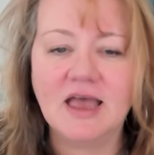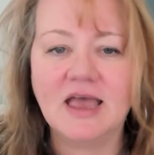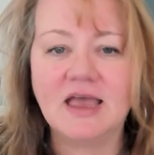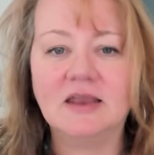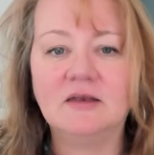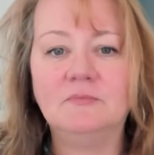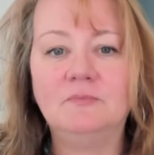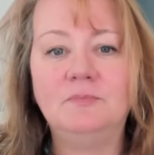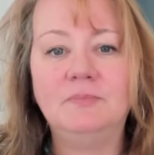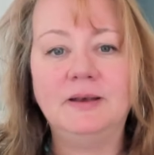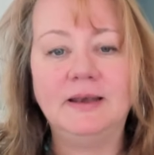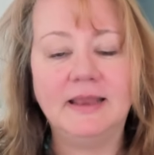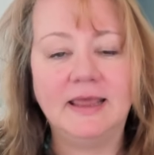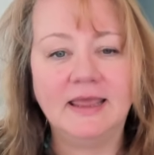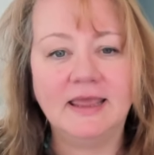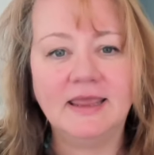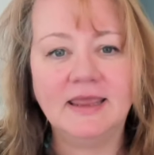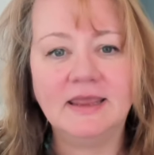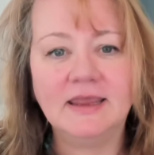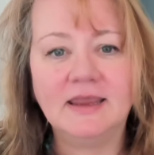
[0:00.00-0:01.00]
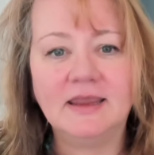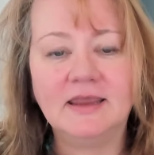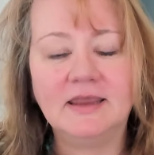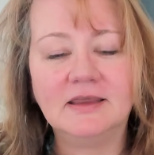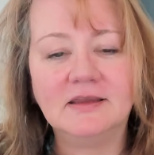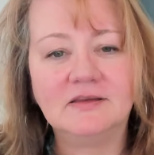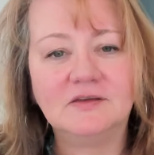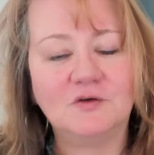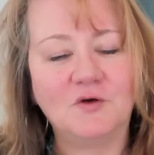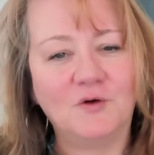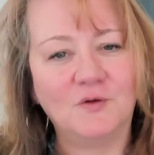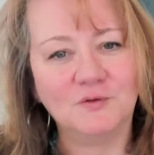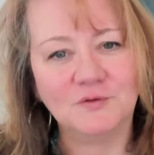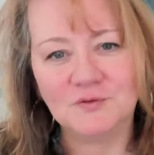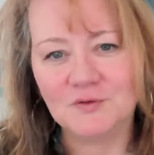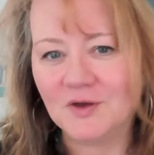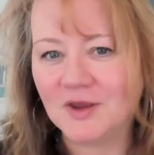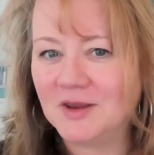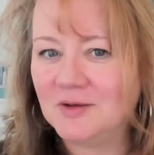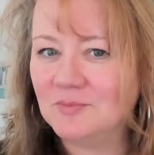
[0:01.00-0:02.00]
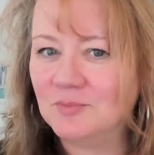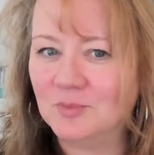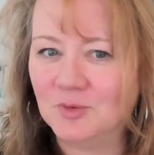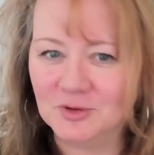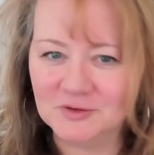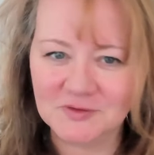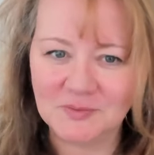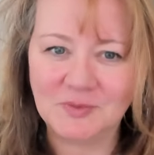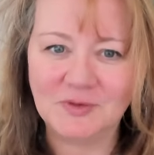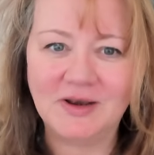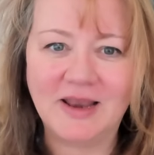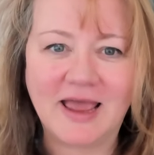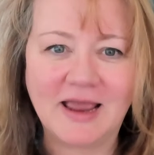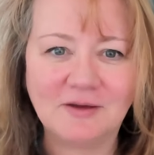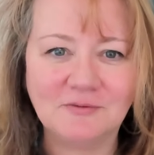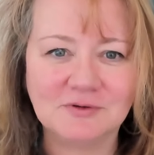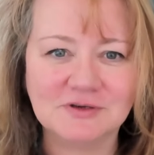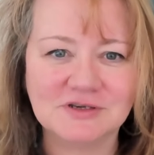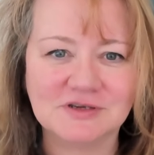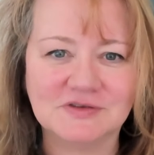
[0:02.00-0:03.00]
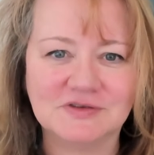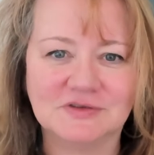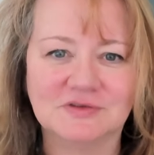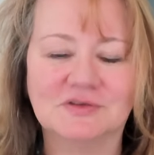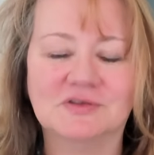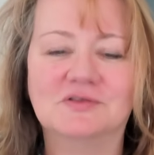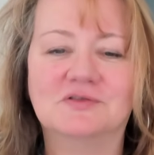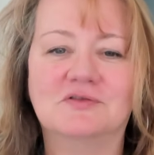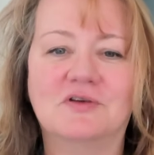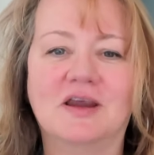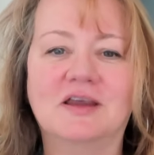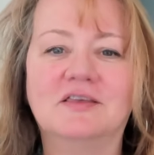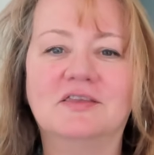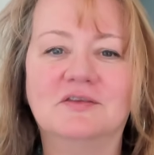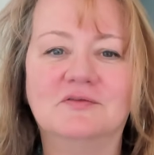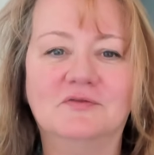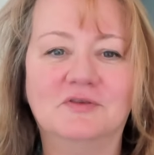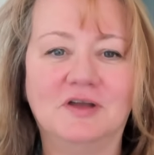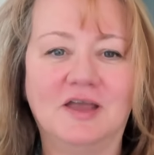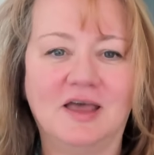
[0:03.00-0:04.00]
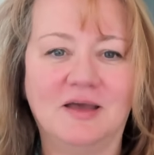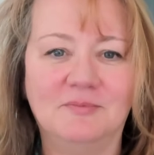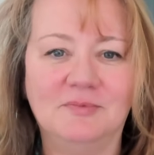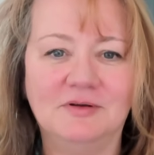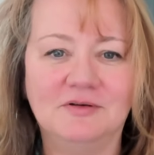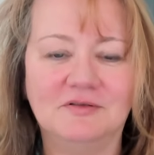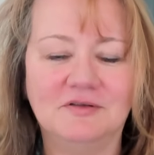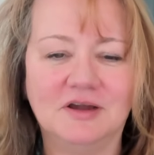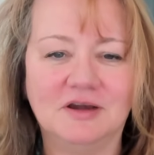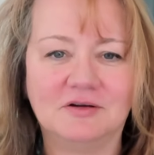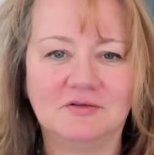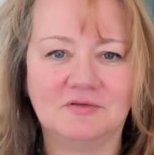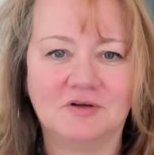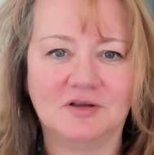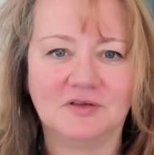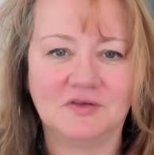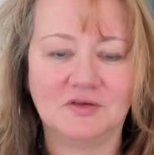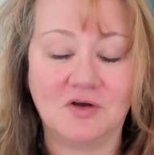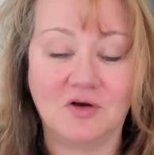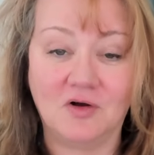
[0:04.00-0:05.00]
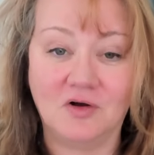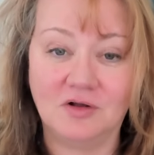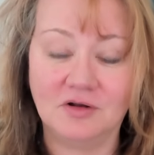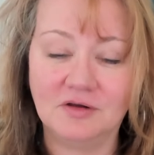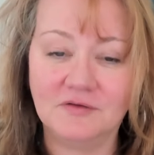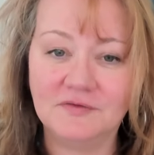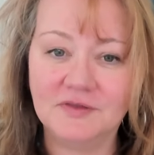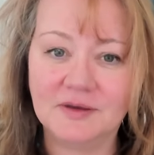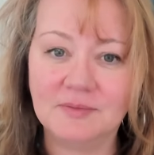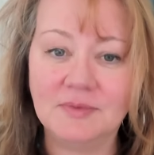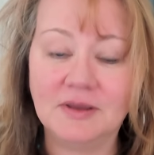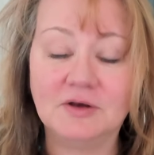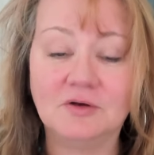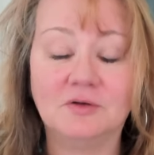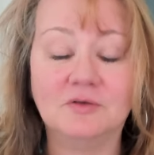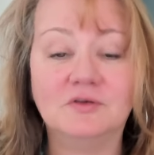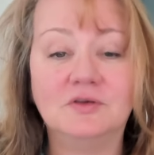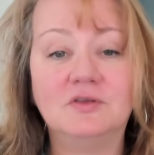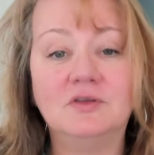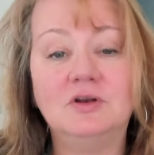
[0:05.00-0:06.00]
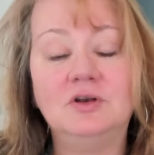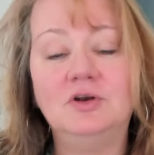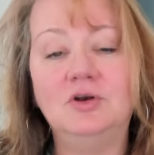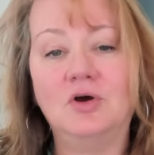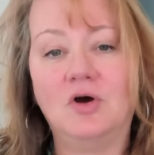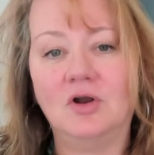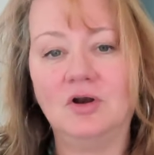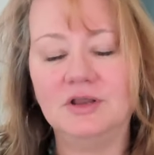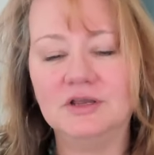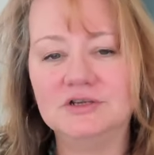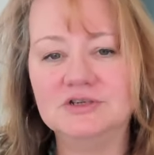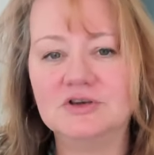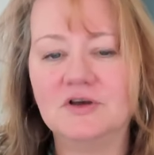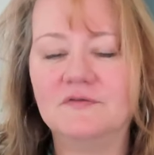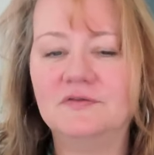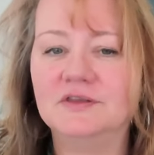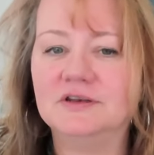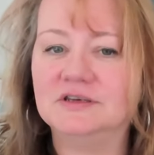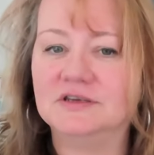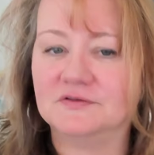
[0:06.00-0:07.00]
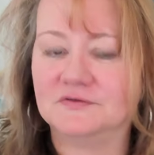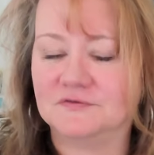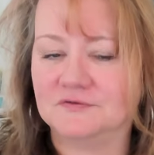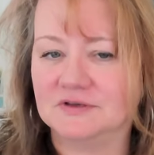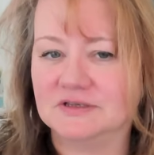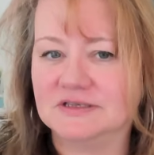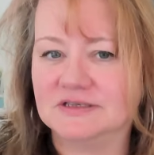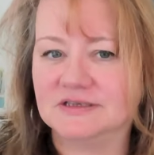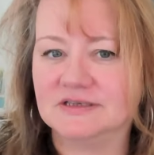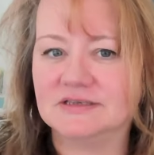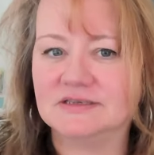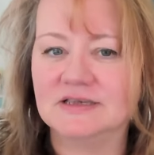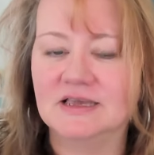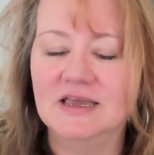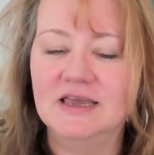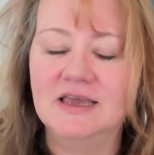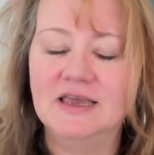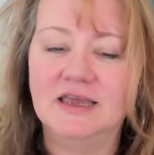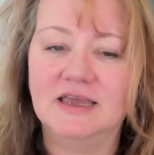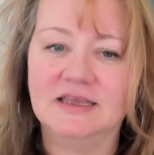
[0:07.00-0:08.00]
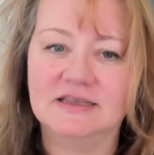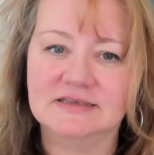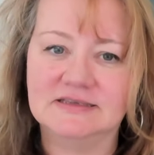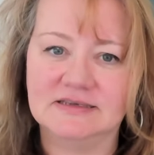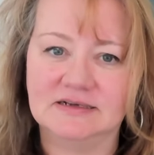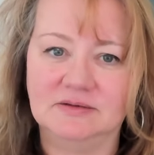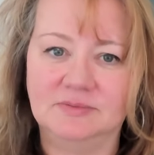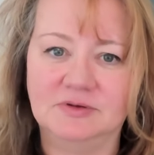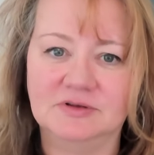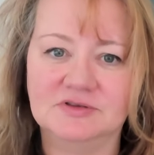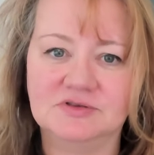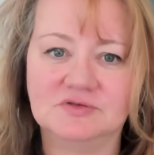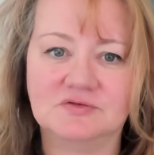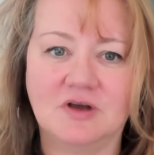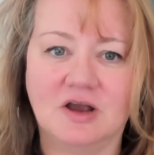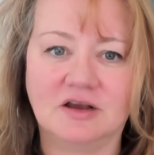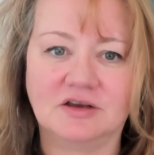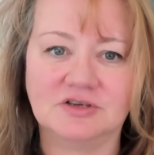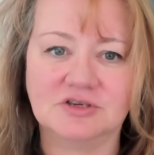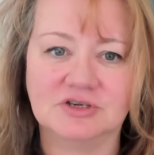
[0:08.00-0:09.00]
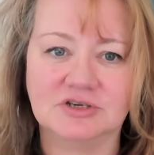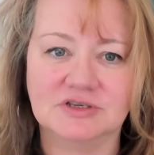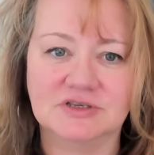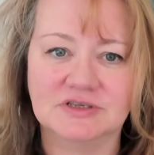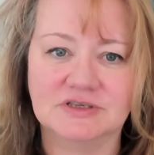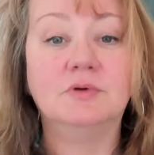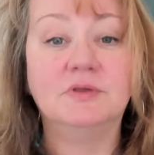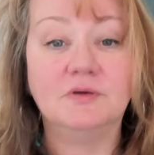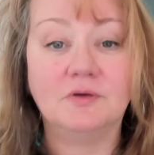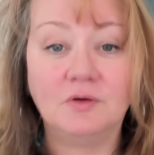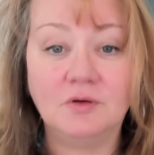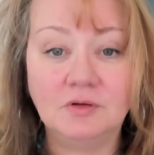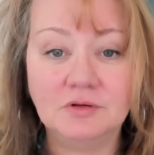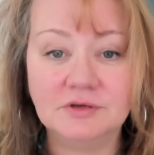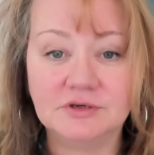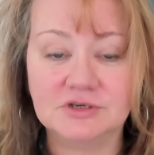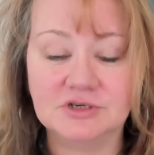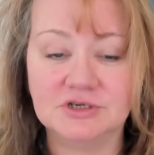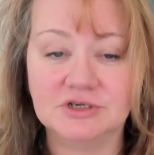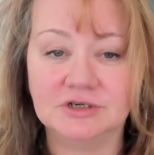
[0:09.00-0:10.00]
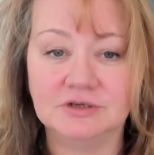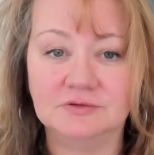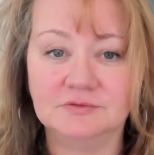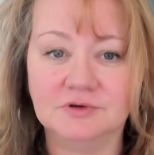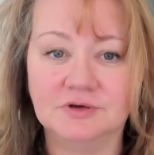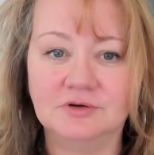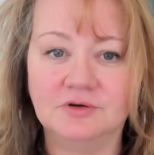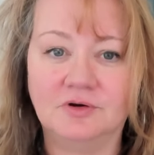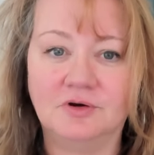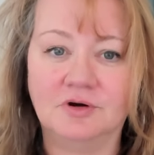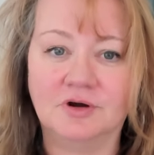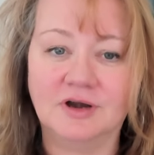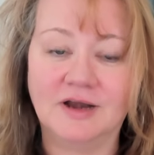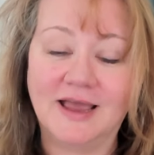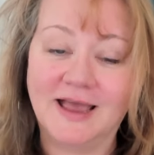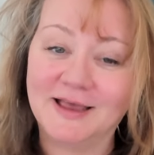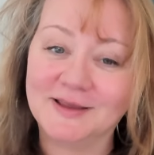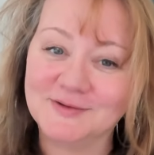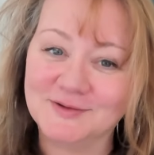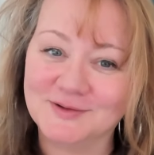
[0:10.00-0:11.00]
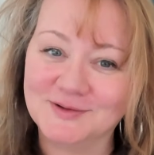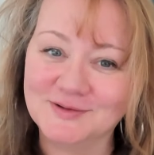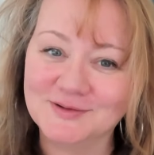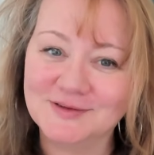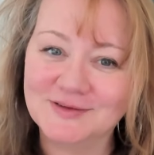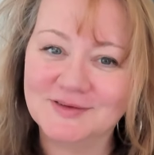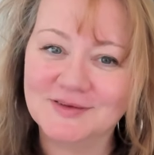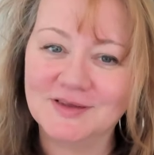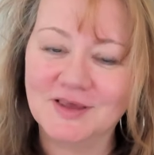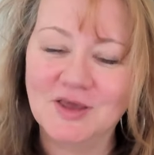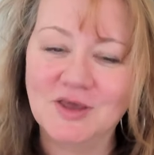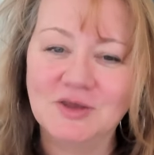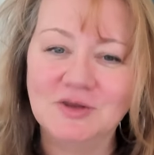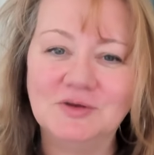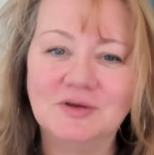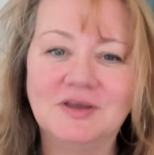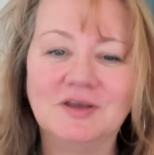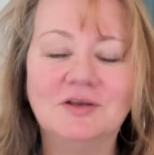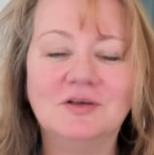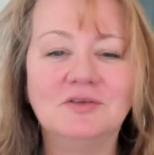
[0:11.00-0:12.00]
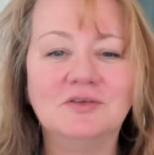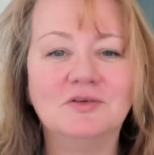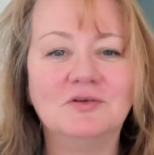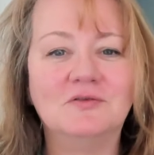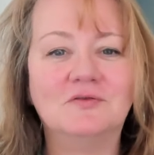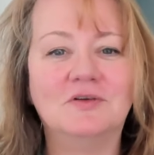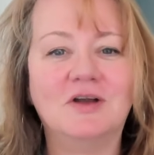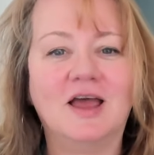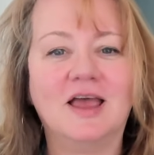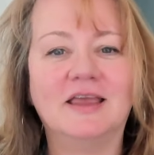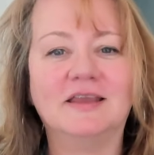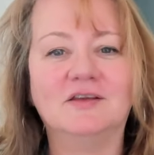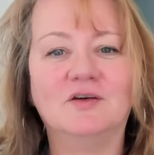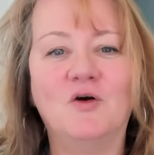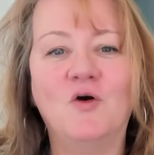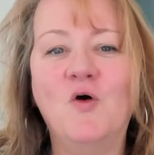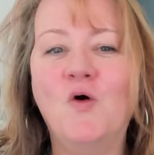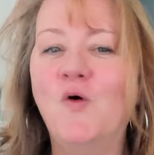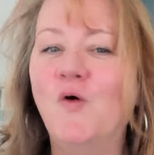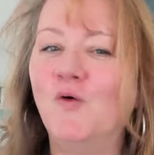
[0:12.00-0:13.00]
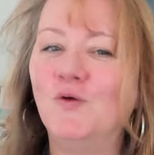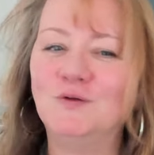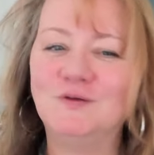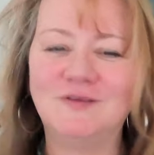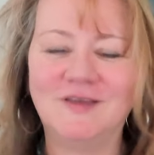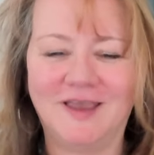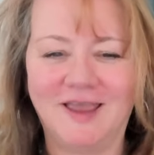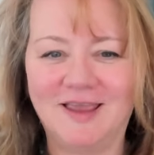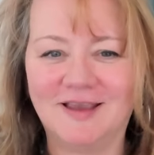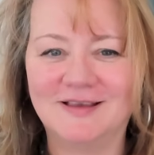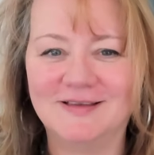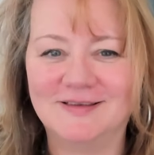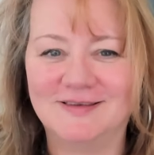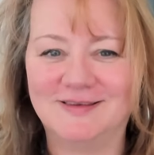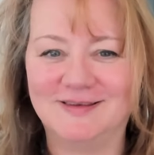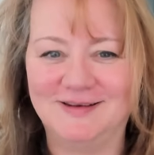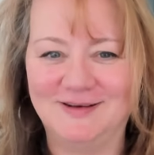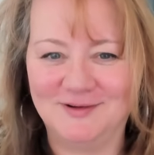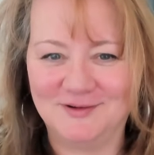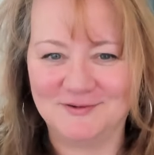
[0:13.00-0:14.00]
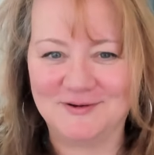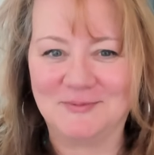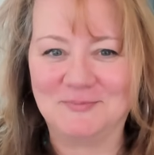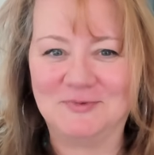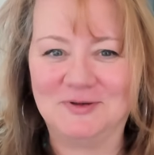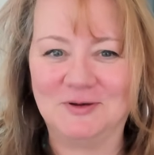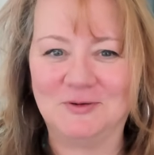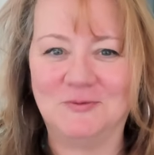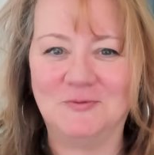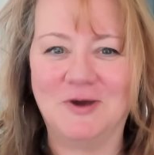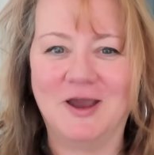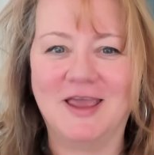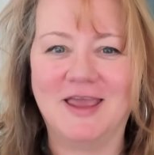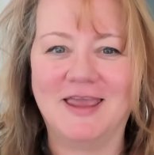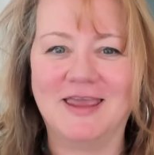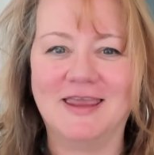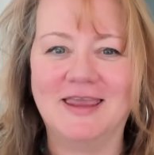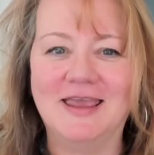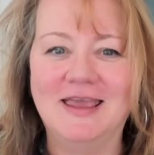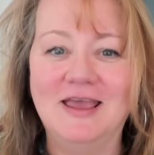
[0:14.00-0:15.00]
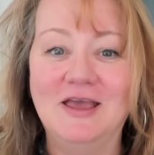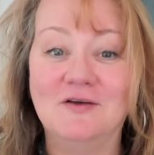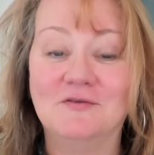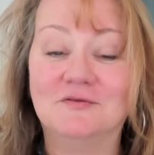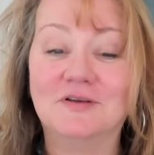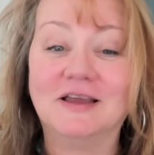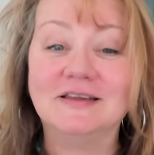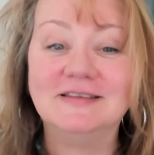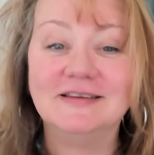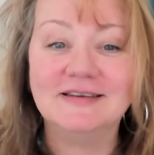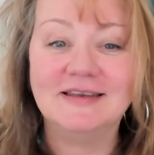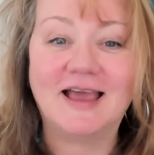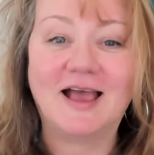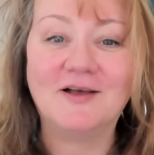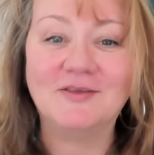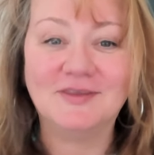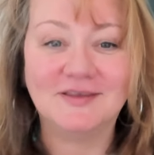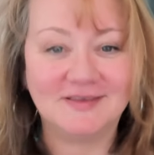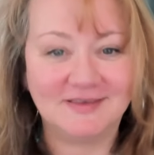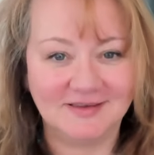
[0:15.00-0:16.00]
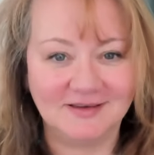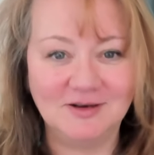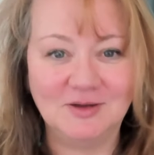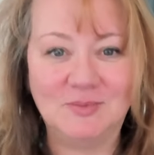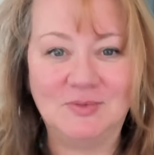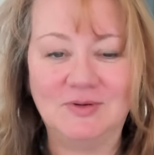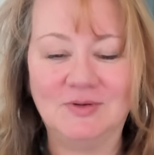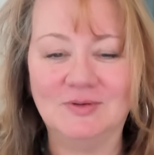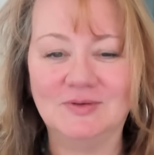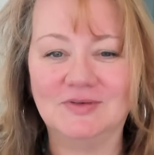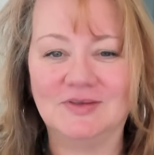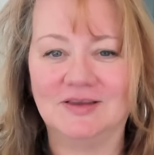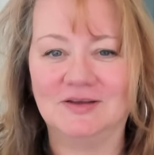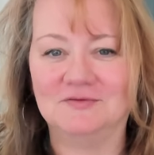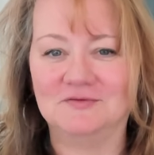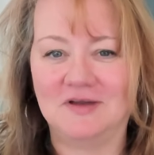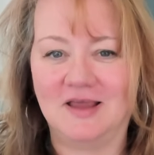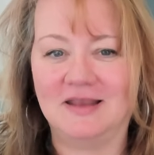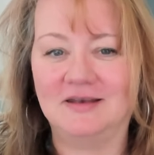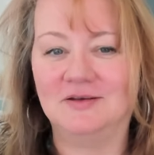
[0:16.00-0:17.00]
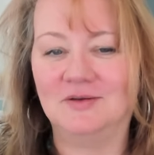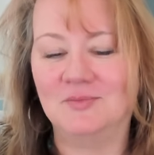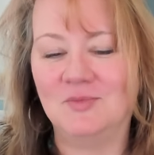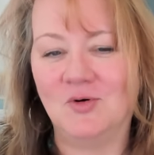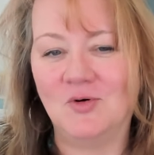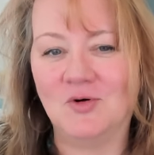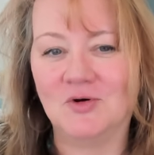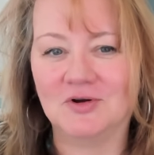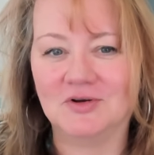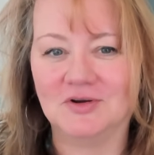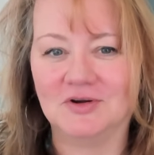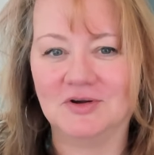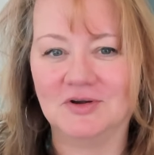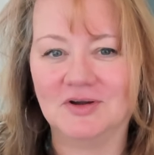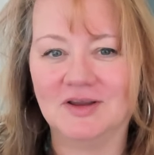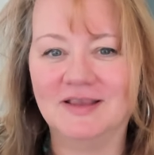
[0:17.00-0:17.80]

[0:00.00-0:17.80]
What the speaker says: and play it also in multiple languages to strengthen vocabulary across all of them and also the knowledge of the differences in syllable structures. With older children or adults, you can also write a whole text in a cryptic way, writing down the syllables in random order.